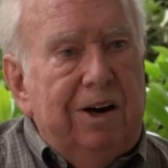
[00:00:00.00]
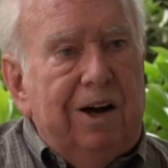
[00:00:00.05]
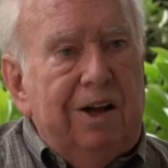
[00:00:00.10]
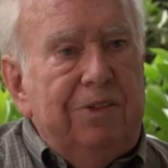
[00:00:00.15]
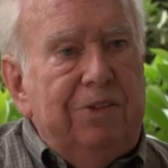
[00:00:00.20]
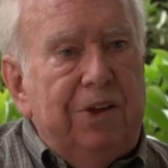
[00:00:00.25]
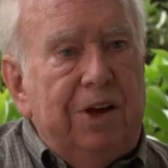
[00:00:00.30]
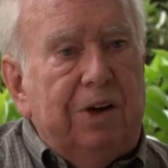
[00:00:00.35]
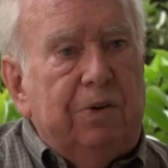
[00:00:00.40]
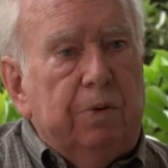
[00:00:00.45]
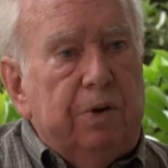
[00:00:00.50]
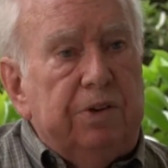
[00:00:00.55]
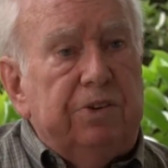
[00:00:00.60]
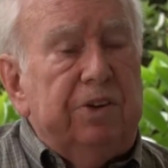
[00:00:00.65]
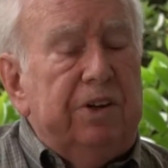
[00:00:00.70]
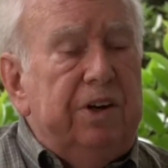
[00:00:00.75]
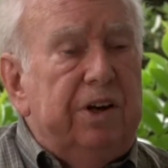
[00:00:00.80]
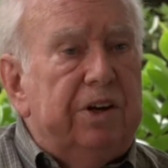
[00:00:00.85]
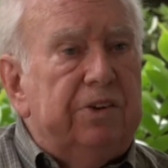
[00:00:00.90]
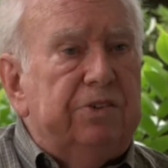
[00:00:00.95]
I think, was
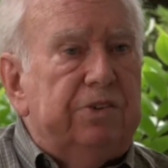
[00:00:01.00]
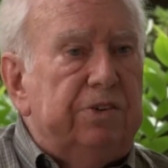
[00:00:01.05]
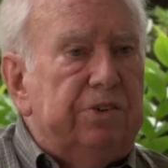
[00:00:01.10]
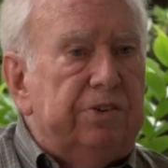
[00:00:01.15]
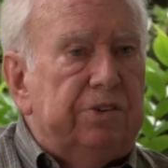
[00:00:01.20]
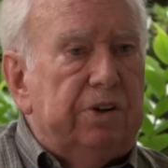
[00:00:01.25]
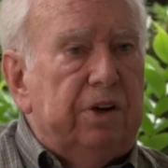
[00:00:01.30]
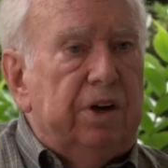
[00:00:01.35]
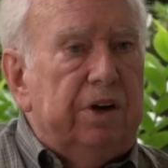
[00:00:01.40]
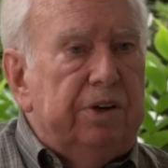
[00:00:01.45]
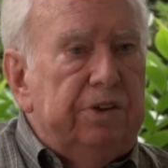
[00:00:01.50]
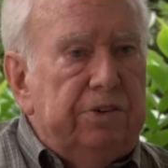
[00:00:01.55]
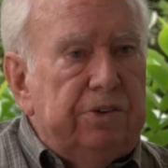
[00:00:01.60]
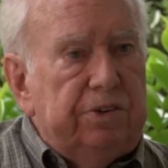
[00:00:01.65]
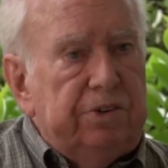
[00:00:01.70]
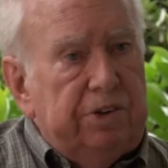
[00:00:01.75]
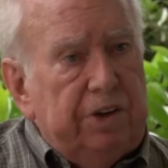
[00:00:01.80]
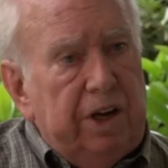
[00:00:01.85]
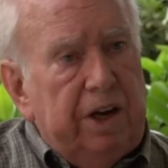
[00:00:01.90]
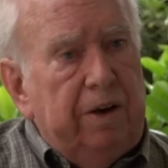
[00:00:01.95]
a necessary
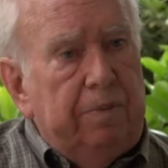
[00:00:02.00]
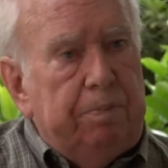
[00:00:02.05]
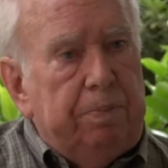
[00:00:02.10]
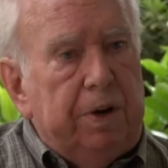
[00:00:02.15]
step,